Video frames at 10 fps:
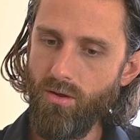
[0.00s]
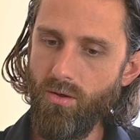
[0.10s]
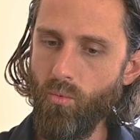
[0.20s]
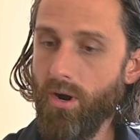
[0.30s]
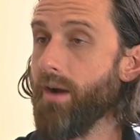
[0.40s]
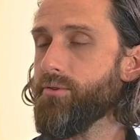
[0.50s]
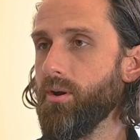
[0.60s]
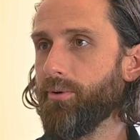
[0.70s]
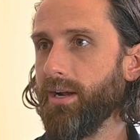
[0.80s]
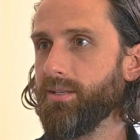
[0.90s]
wherever
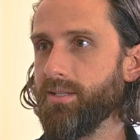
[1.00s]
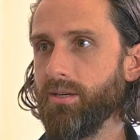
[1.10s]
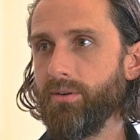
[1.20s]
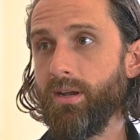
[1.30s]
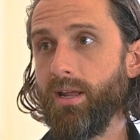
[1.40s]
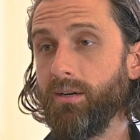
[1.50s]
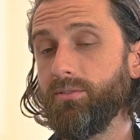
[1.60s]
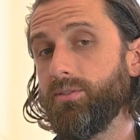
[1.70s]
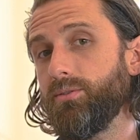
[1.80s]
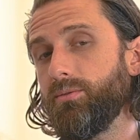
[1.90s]
you're practicing right now
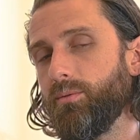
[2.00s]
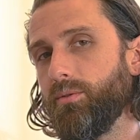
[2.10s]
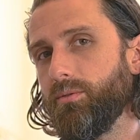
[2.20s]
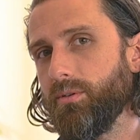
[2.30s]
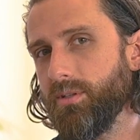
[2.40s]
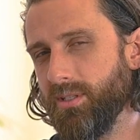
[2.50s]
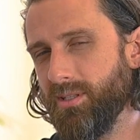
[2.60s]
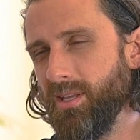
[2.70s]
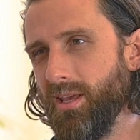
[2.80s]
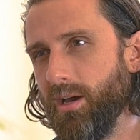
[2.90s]
to
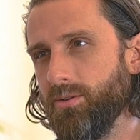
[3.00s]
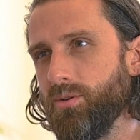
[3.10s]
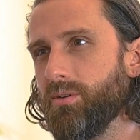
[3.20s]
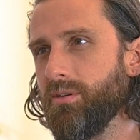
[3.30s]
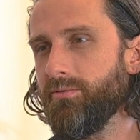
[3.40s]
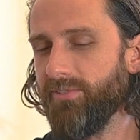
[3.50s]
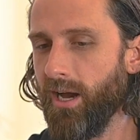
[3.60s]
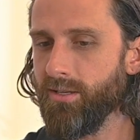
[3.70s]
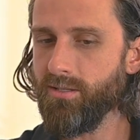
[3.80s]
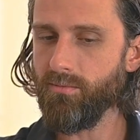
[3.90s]
see how you can
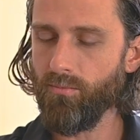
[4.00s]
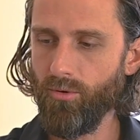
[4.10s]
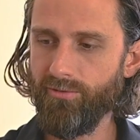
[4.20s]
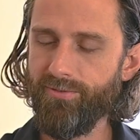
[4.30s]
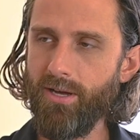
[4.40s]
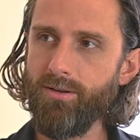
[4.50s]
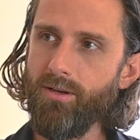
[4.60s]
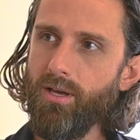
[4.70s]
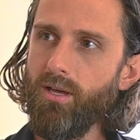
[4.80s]
find more fun